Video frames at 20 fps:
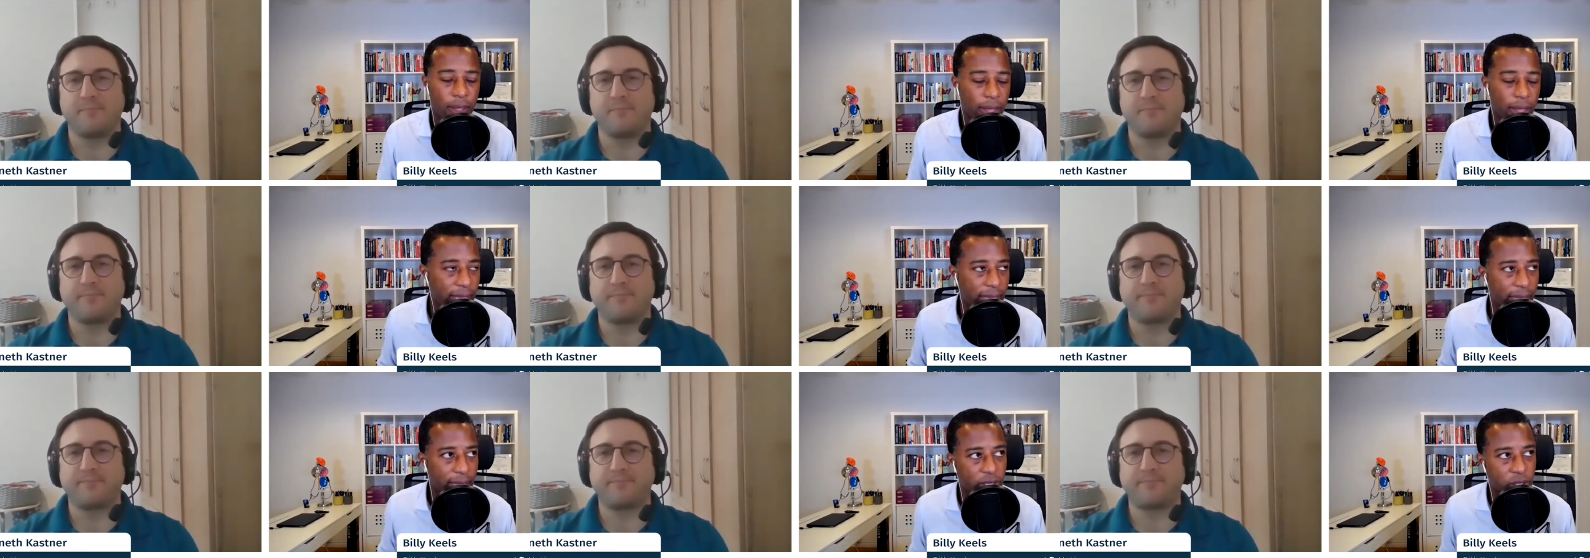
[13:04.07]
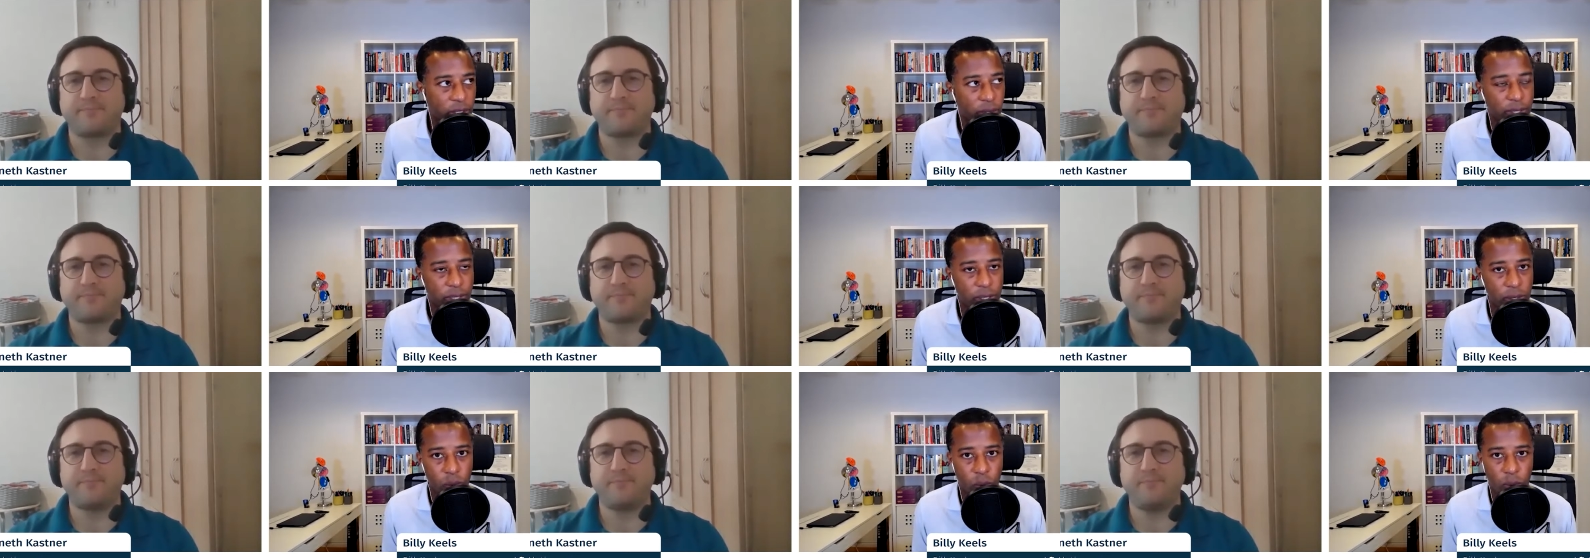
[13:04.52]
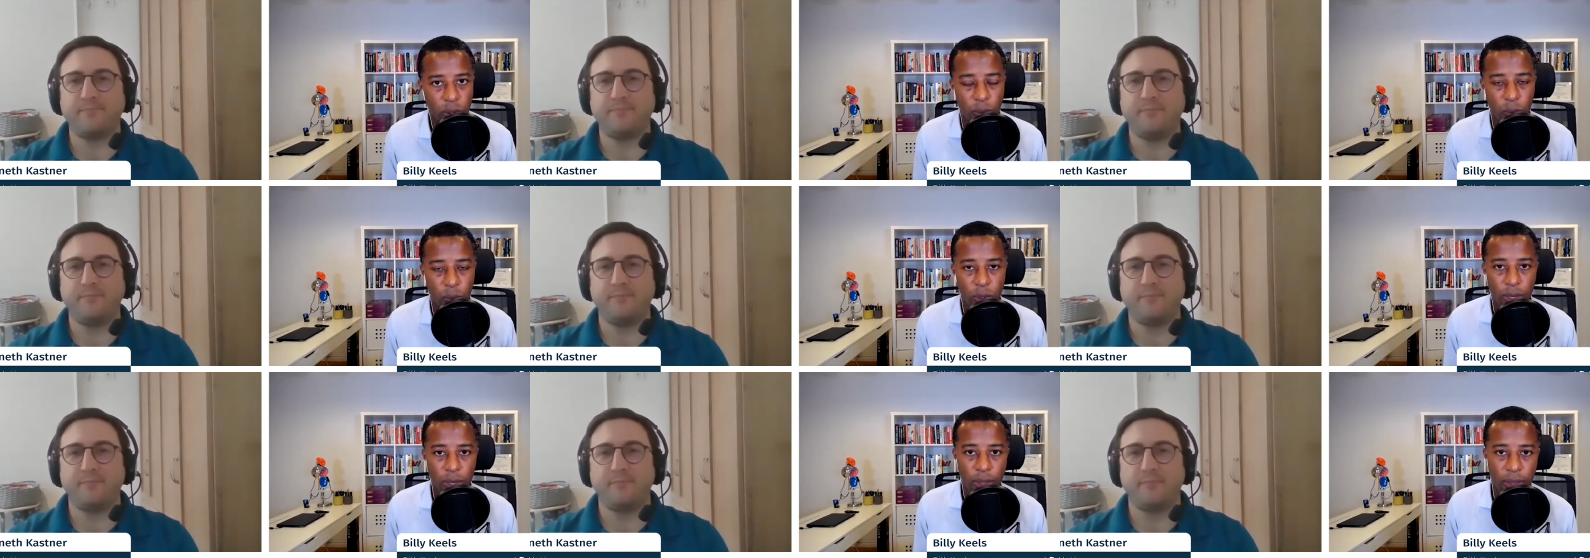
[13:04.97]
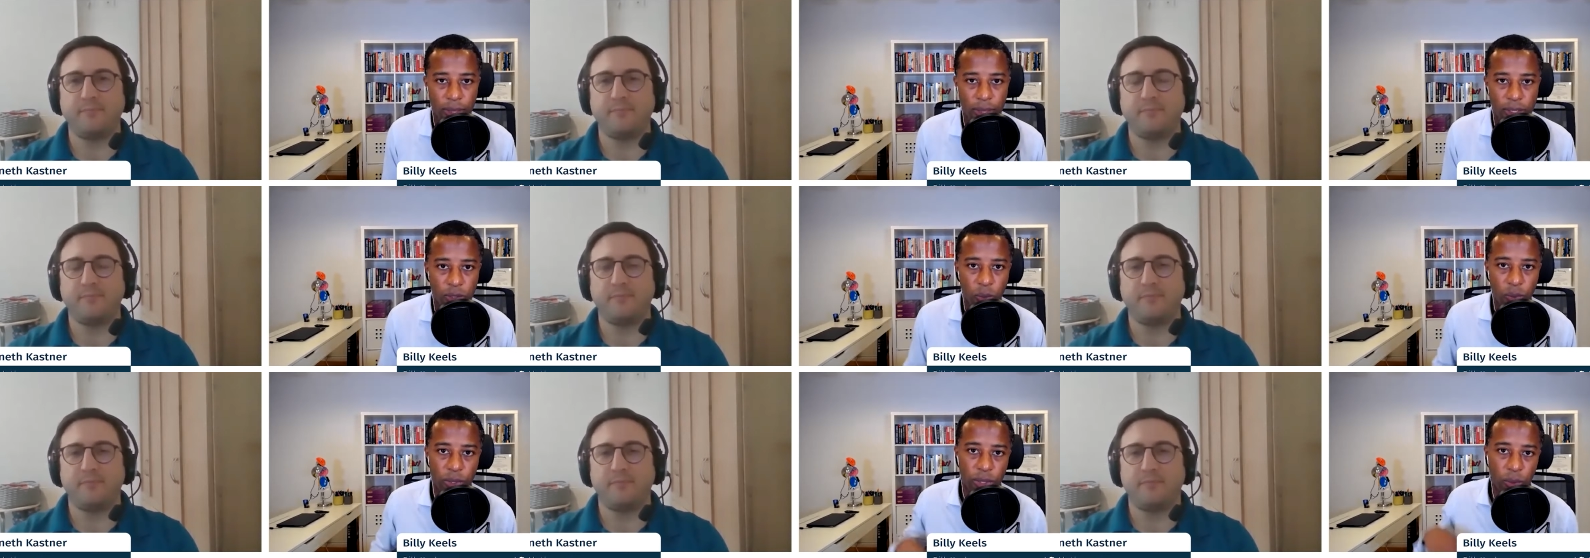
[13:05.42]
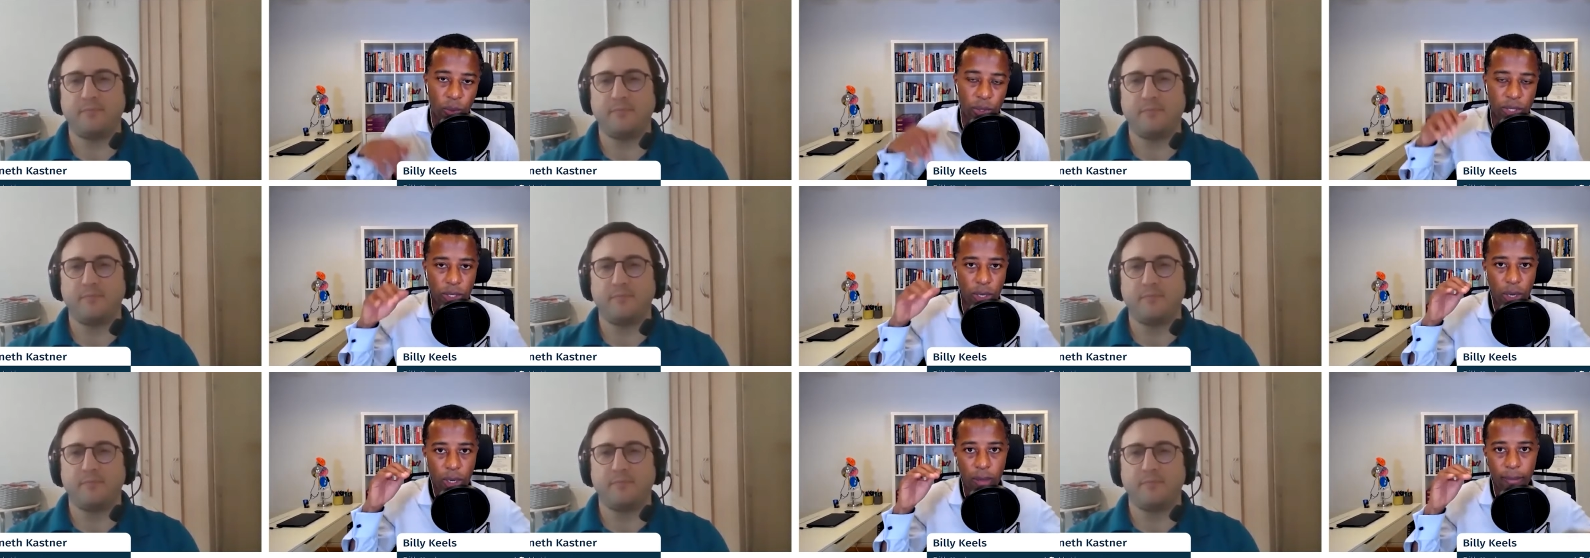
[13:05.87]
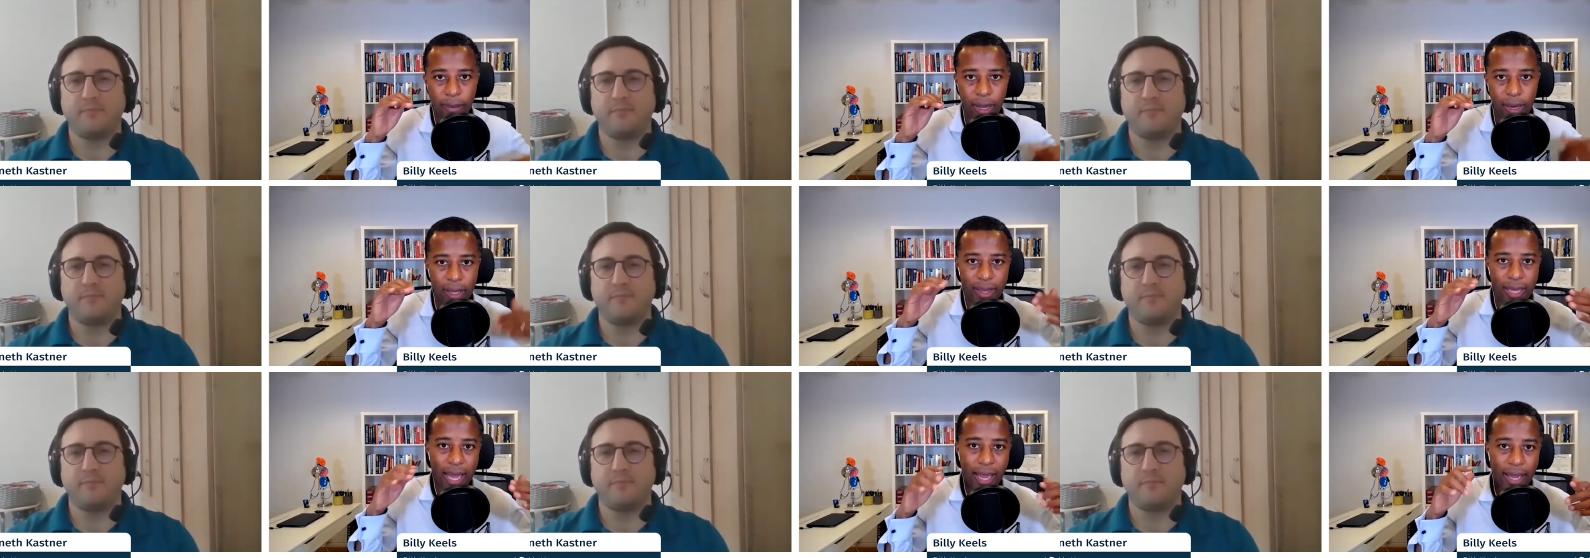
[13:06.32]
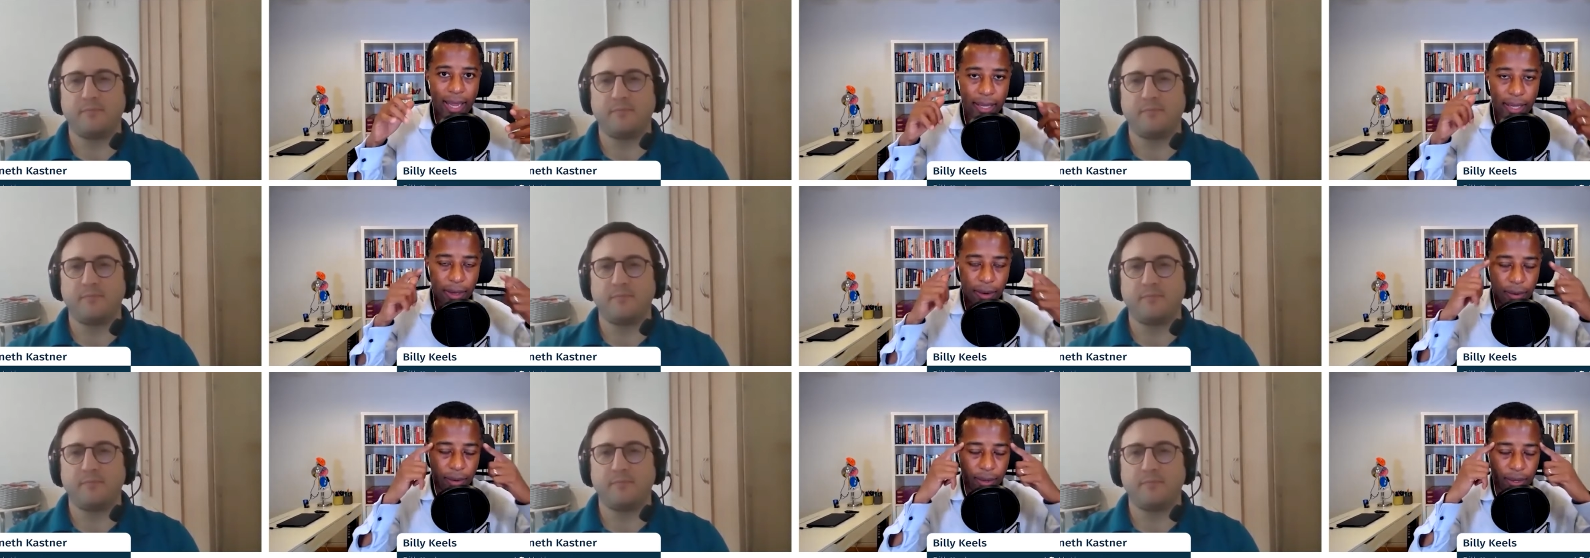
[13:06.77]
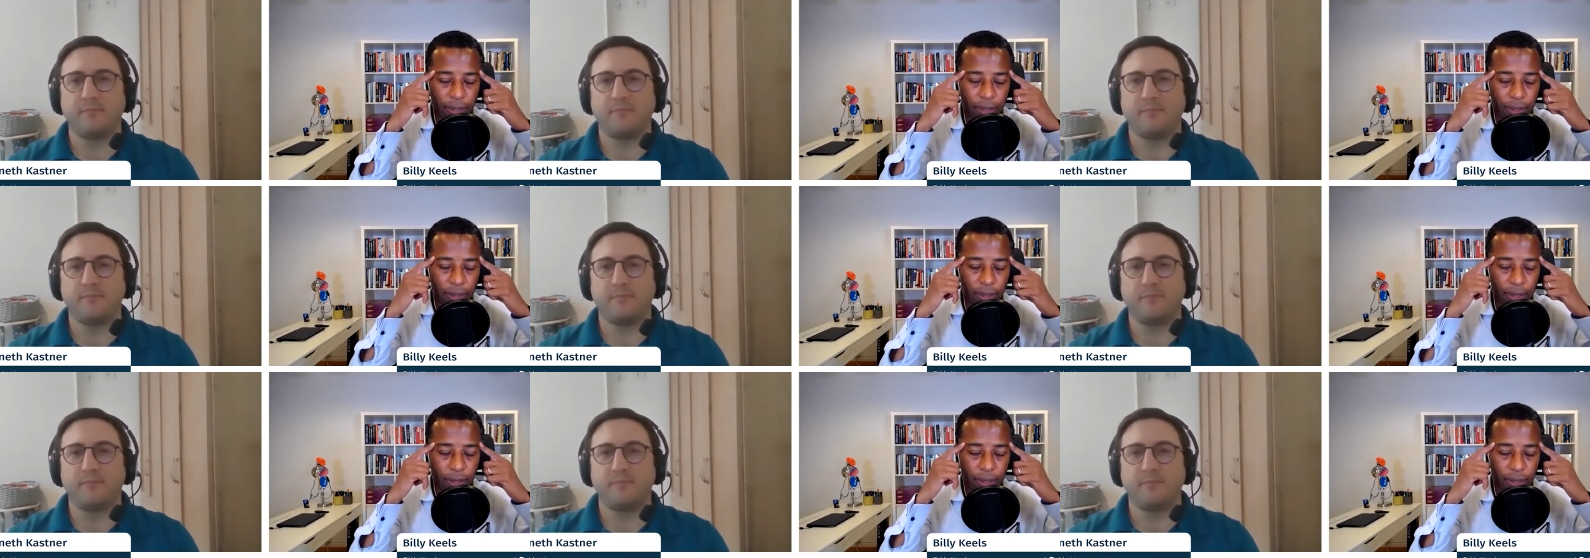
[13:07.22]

Speaker 1: Yeah, and so this is one one of the things that we we talk about a lot here,